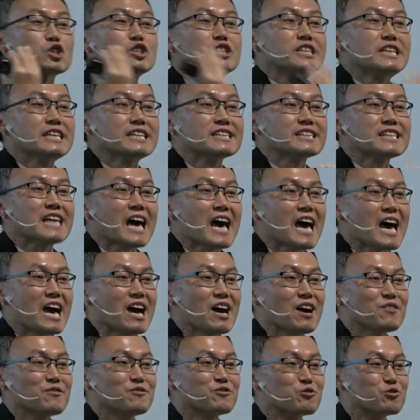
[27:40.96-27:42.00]
didn't
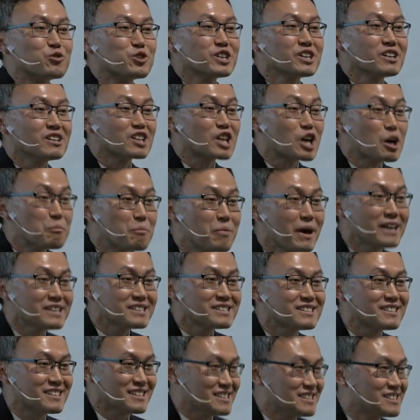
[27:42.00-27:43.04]
have real
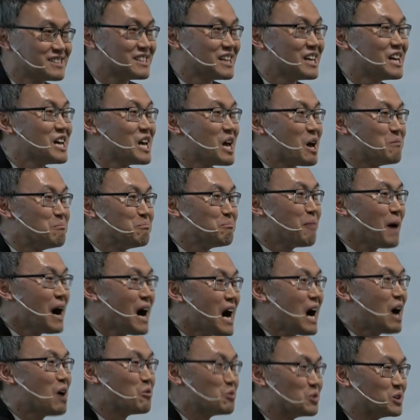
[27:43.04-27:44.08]
capacities and
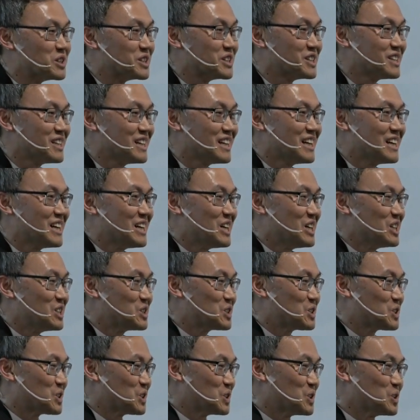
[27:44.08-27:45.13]
power
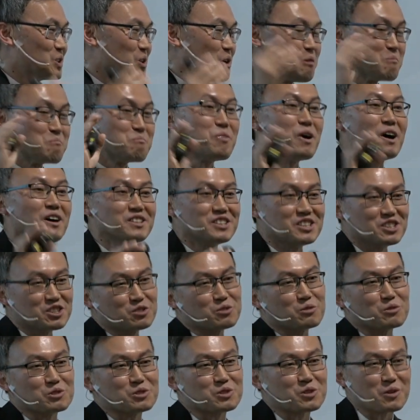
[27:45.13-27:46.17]
to punish
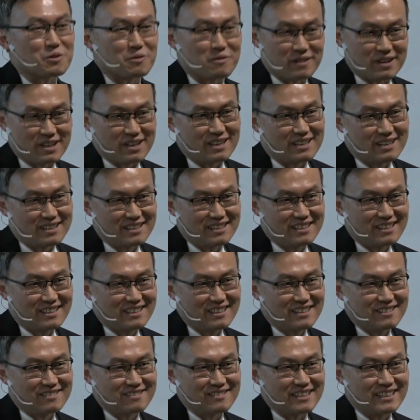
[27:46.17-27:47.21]
North Korea,
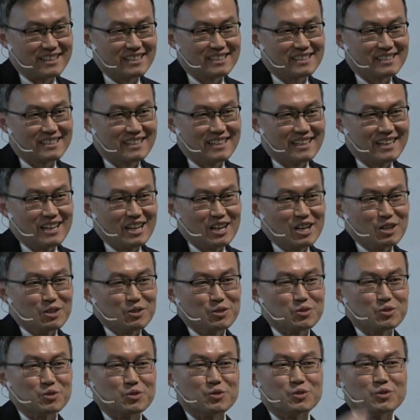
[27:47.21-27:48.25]
right?
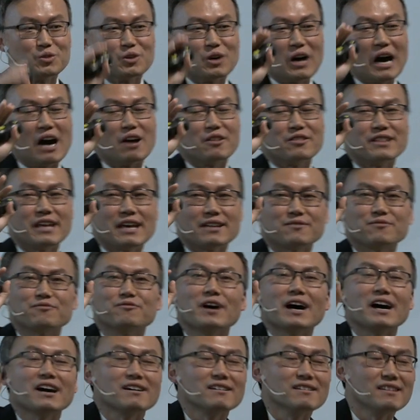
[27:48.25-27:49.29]
who uh, that
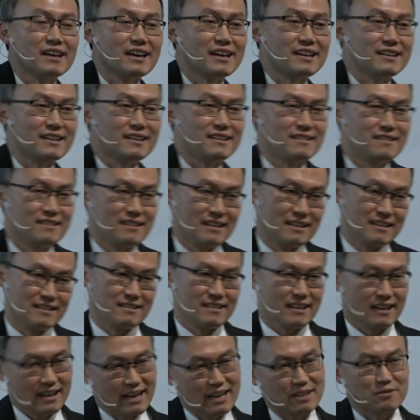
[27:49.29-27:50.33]
violated uh,
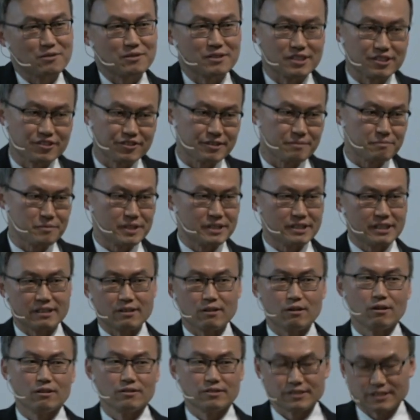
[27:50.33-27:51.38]
that kind of agreement and
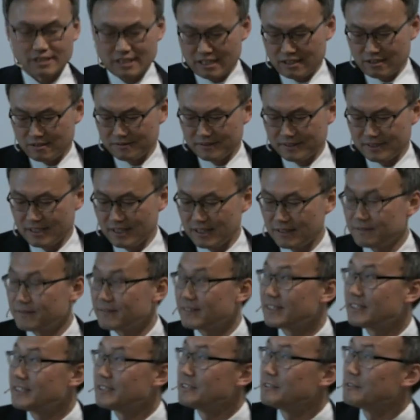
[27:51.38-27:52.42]
all those kind of stuff.
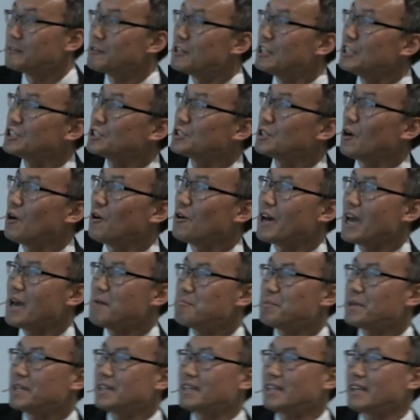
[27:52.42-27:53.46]
So
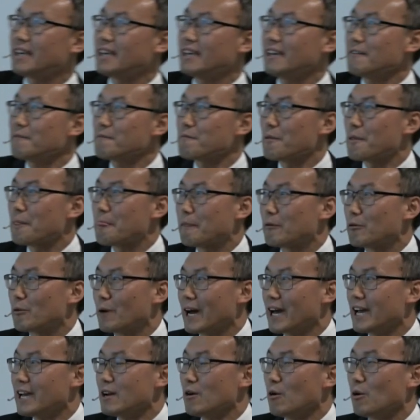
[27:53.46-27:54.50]
NPT,
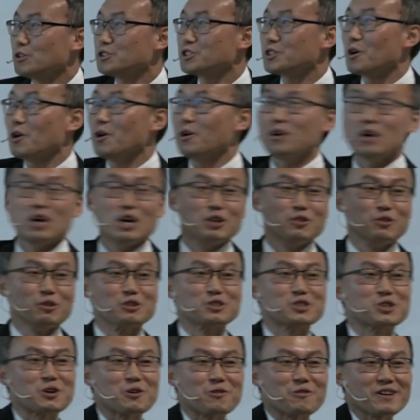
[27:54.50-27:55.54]
right? Also,
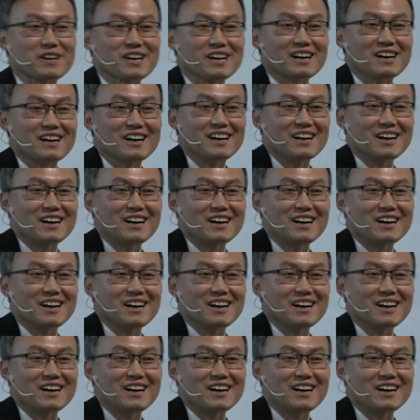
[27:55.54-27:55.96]
North Korea